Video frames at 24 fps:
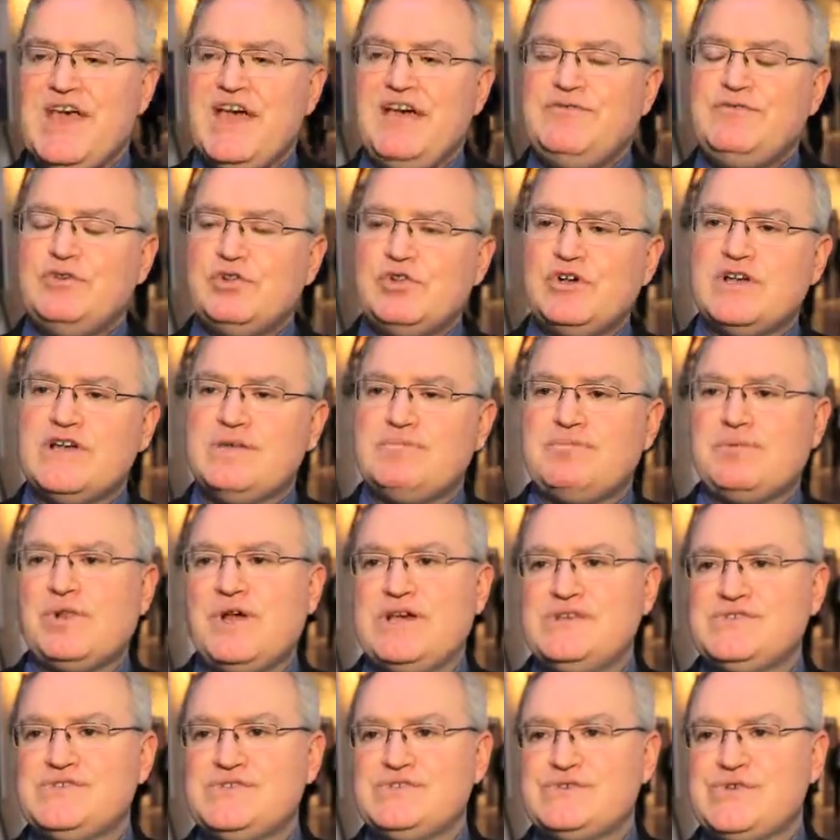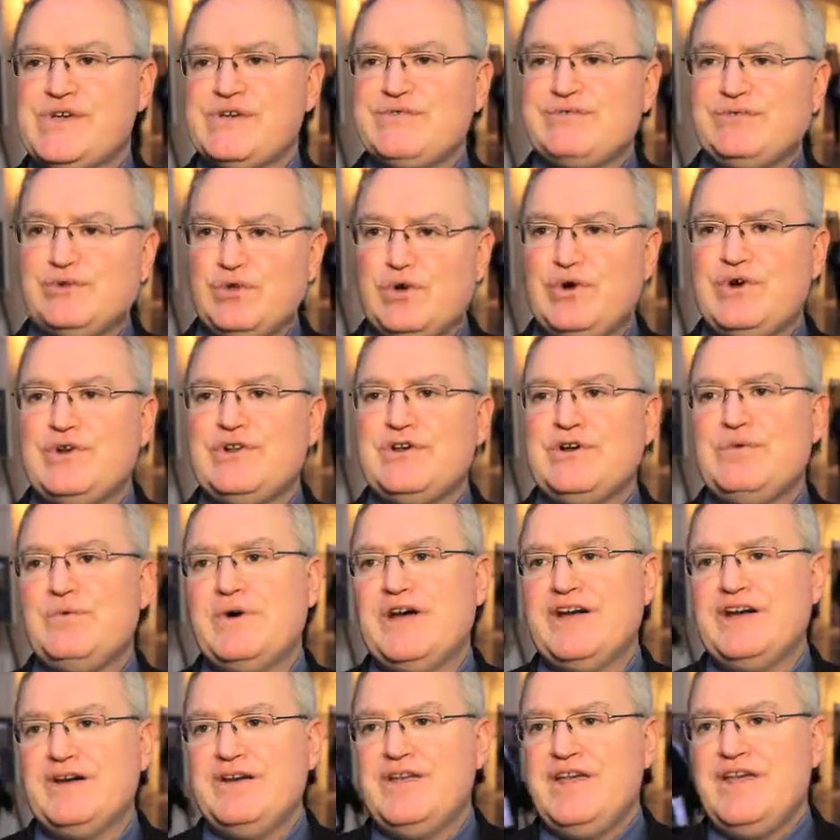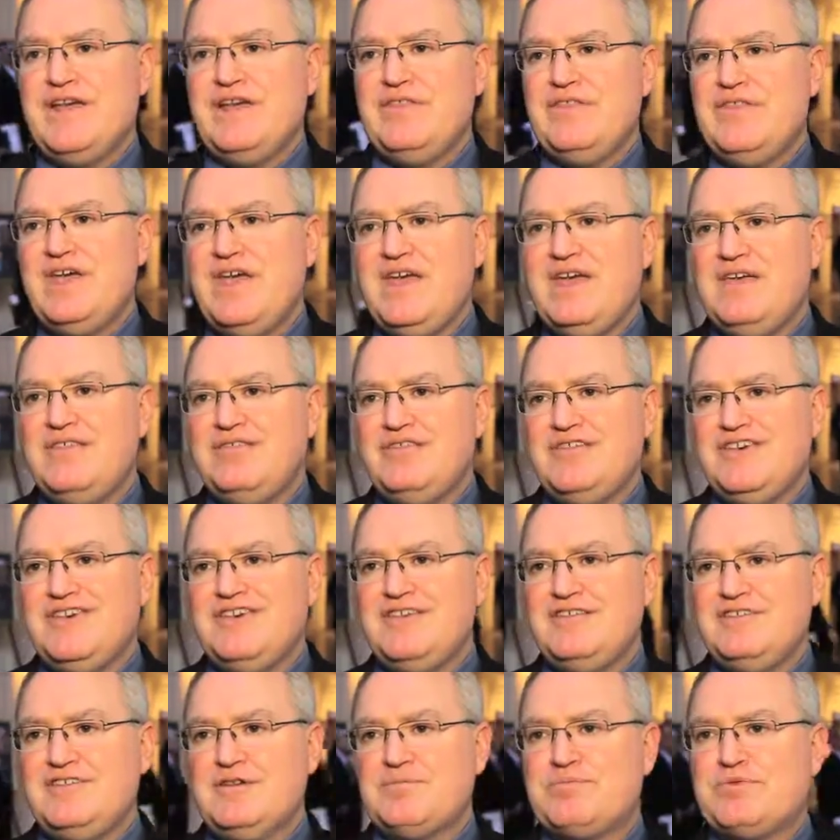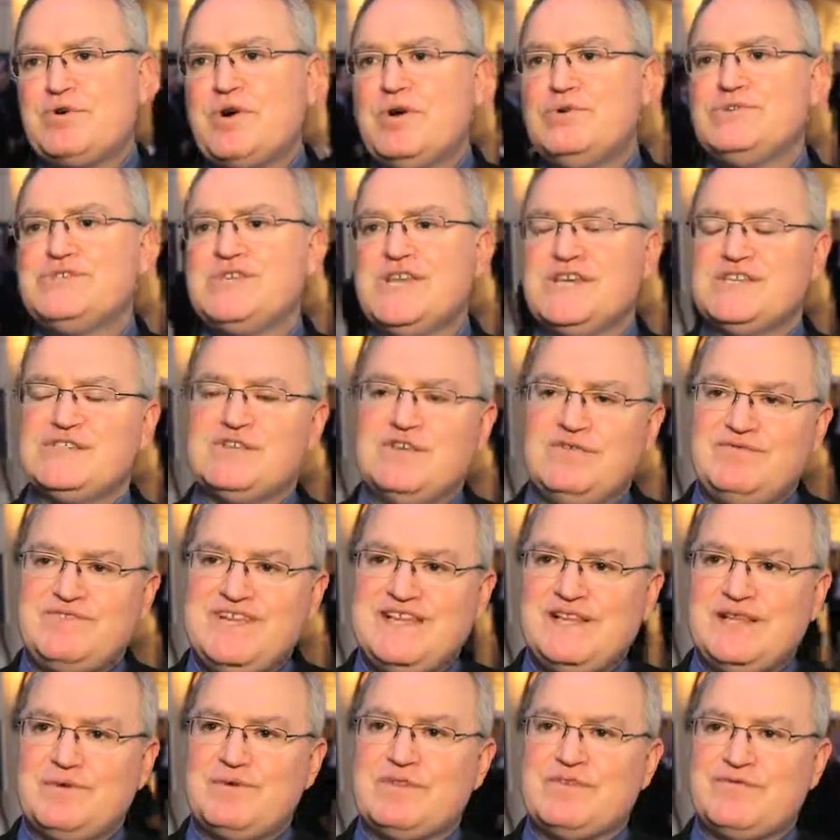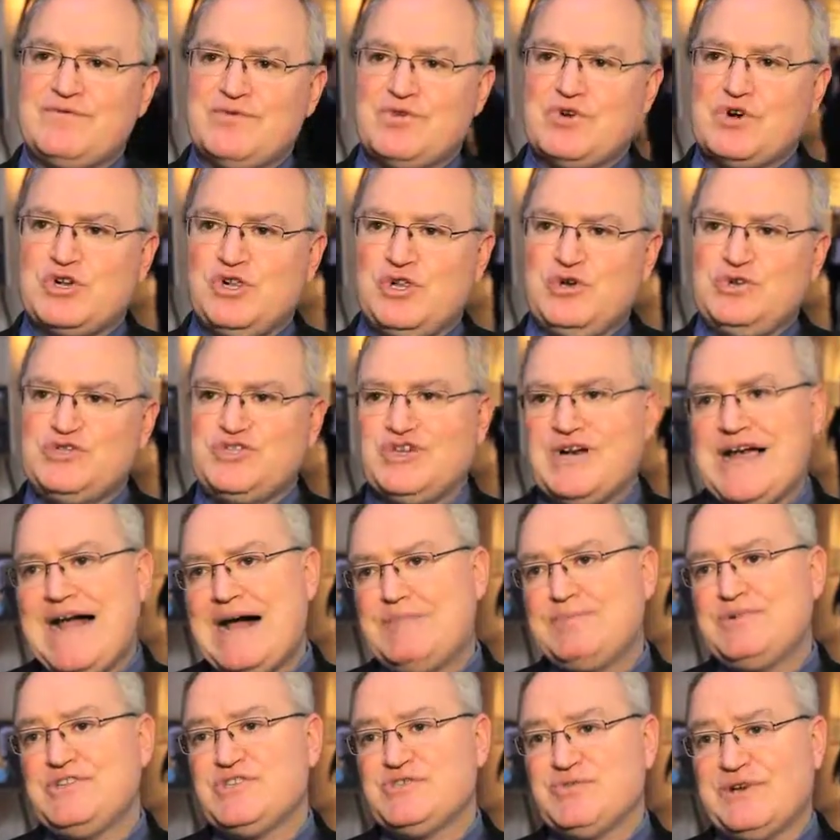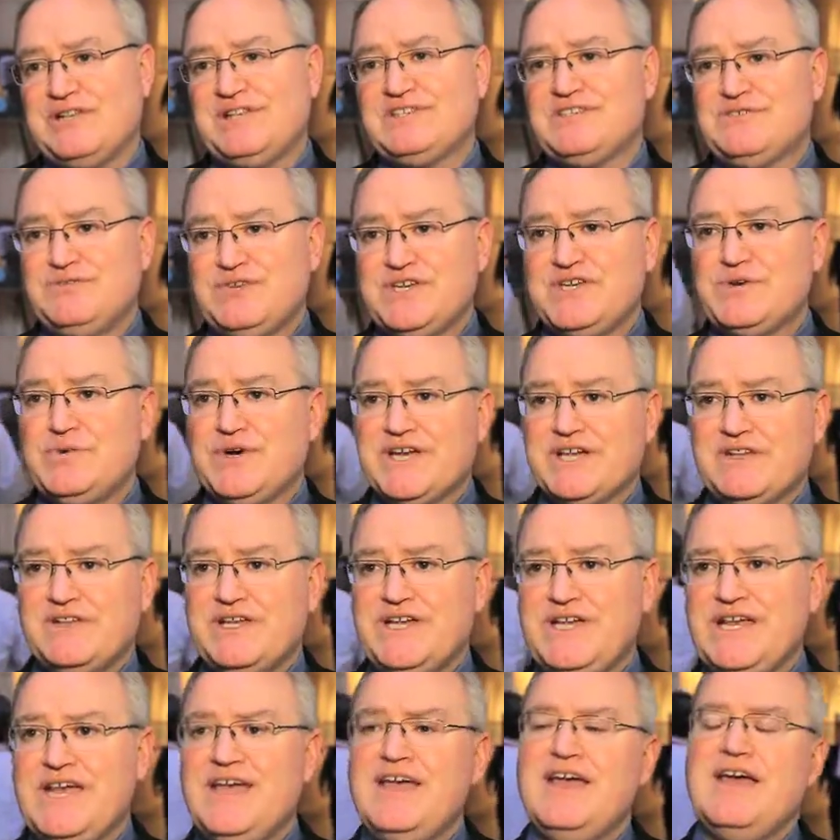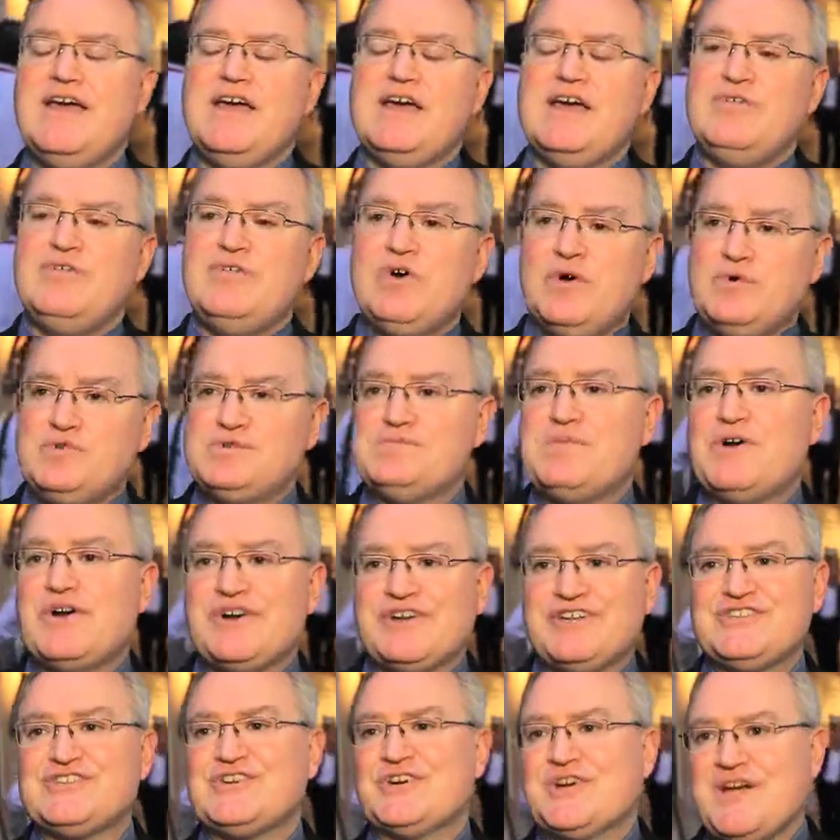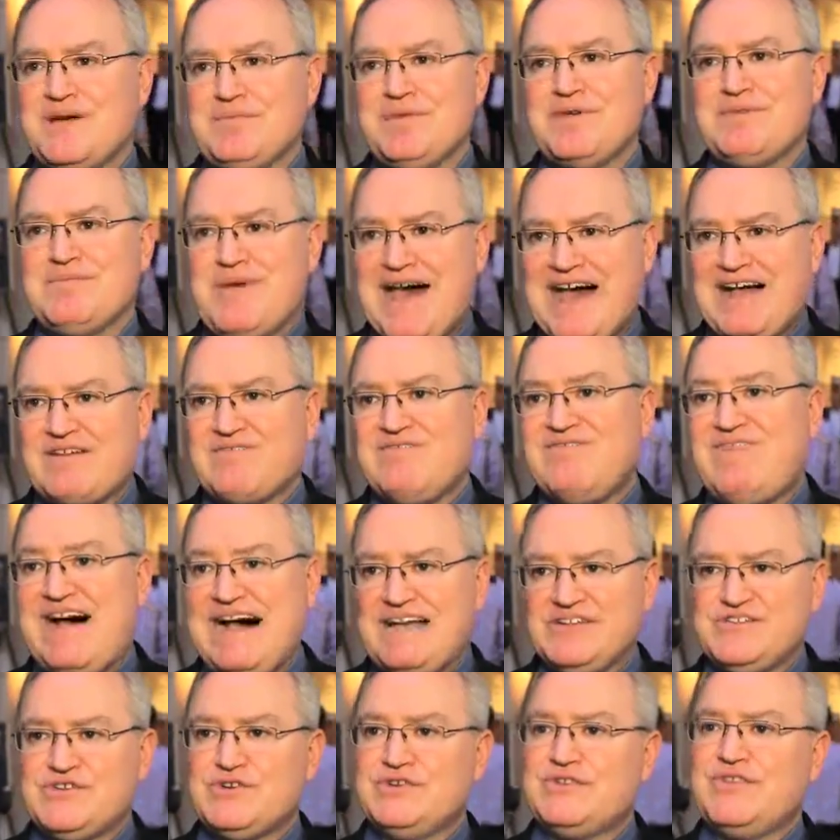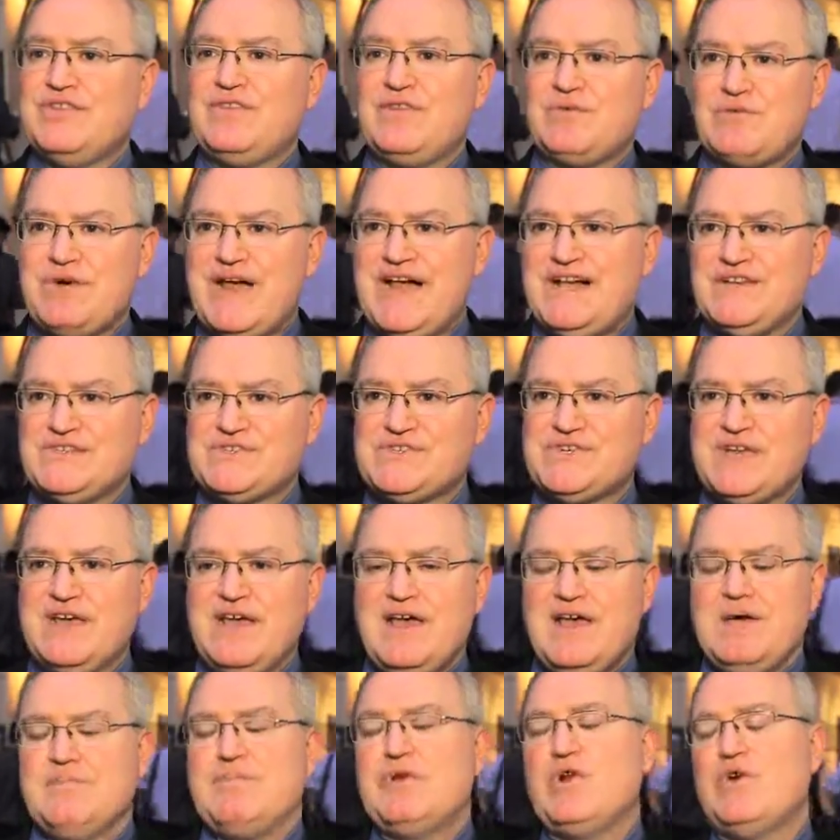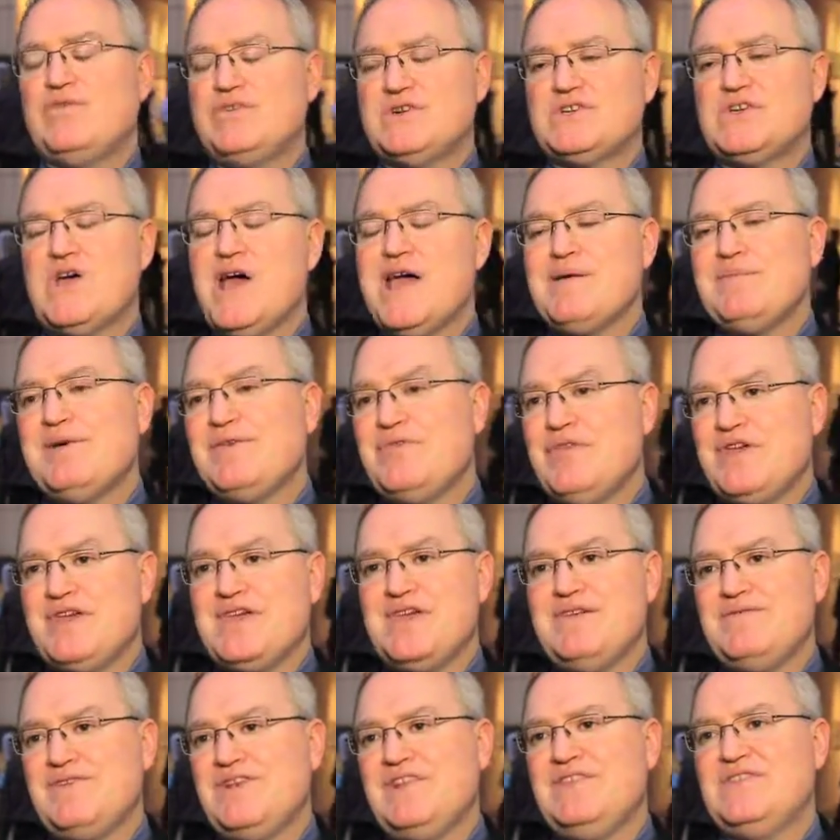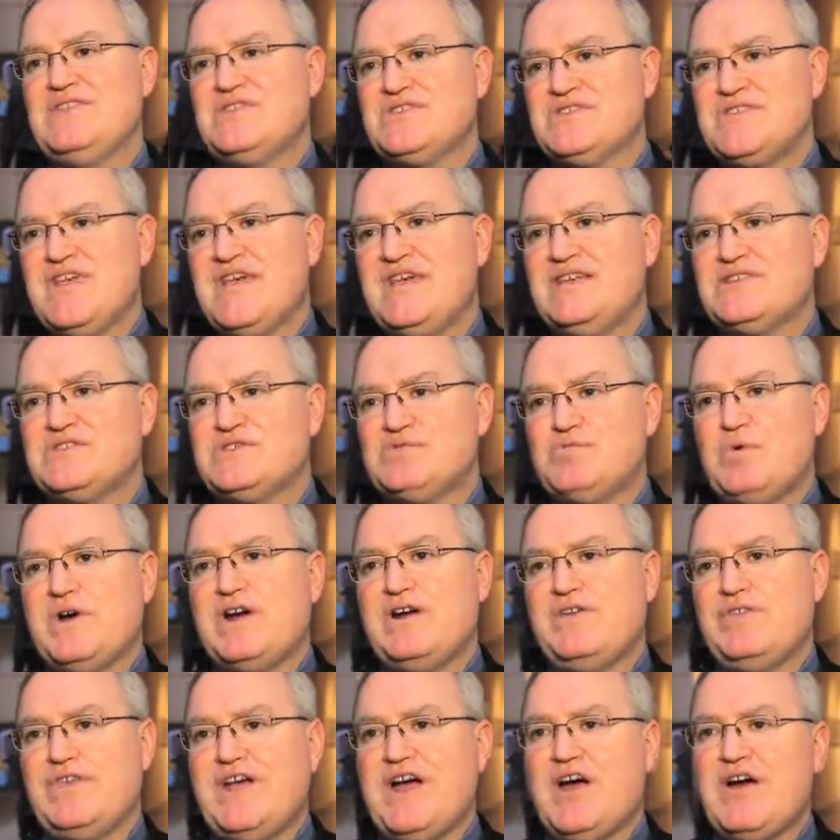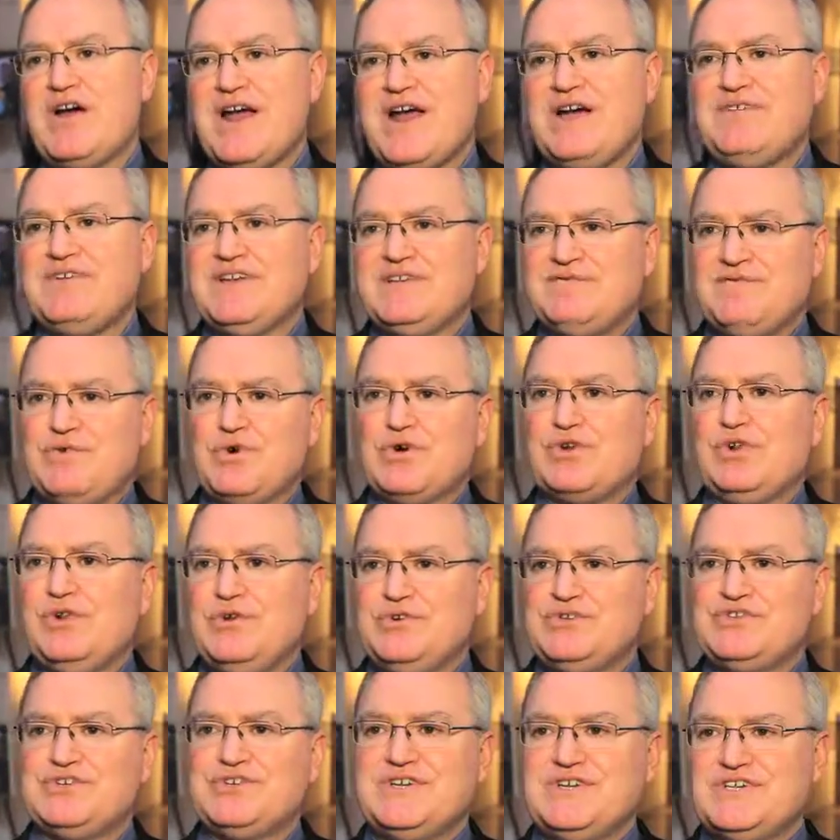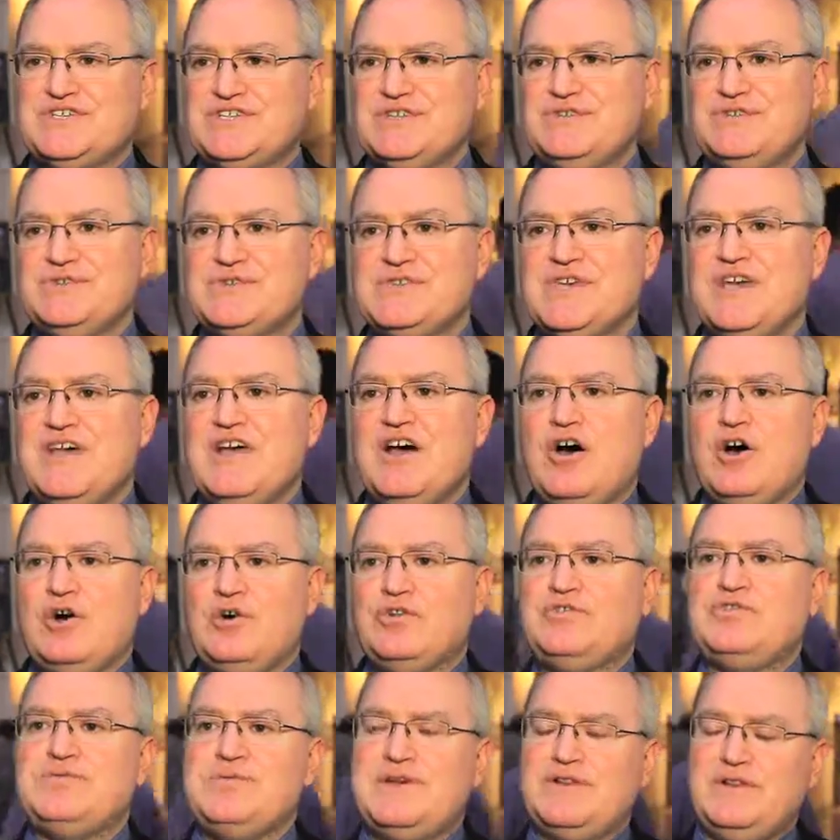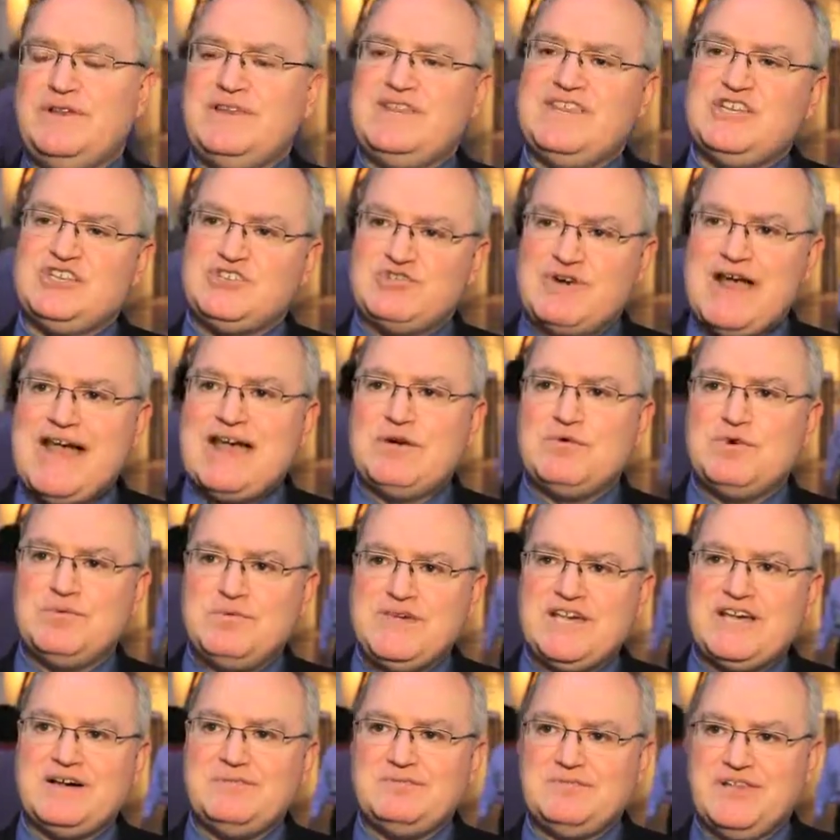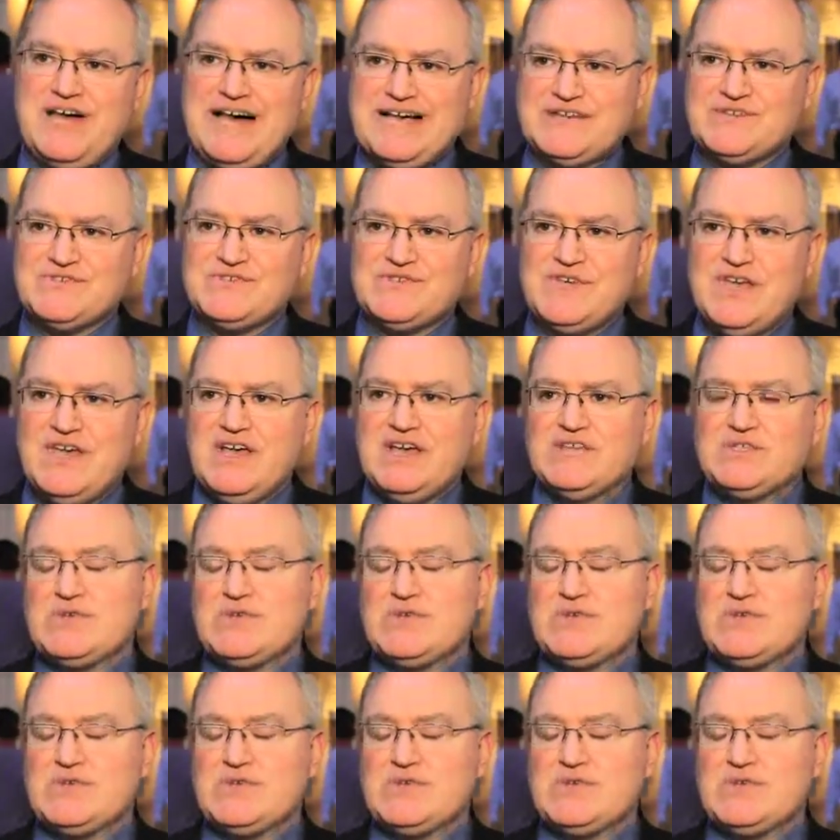If you look at places like Florida, where the process of dealing with a foreclosure happens relatively quickly, those markets are coming back faster than the rest. But over time, I think even in the states where they are having foreclosure issues, ultimately the drag will become less.